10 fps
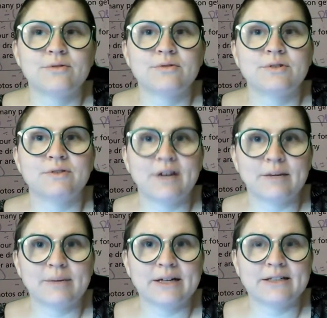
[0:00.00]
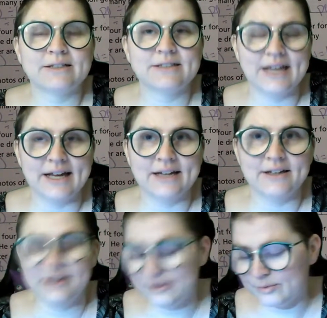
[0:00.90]
divided by 10
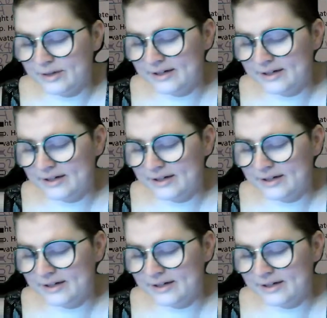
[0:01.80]
is what?